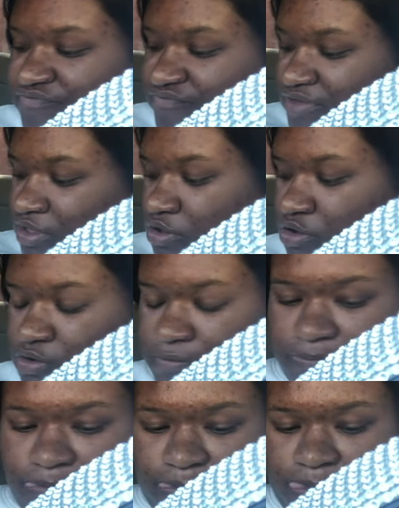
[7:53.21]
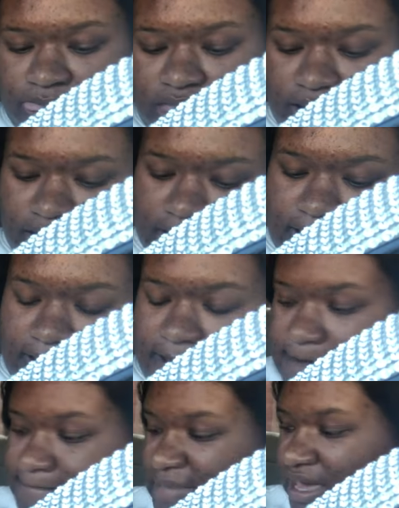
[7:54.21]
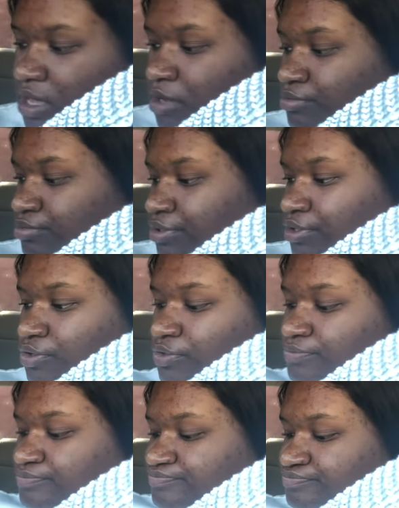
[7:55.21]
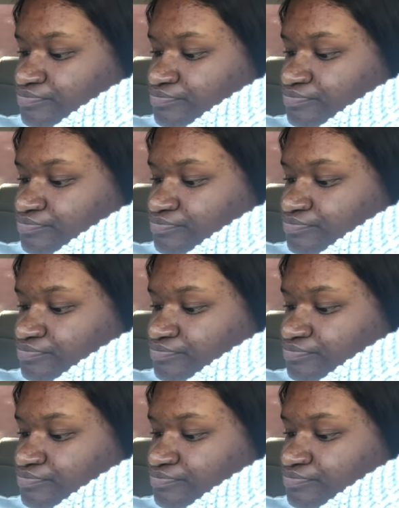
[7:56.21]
film a makeup reel,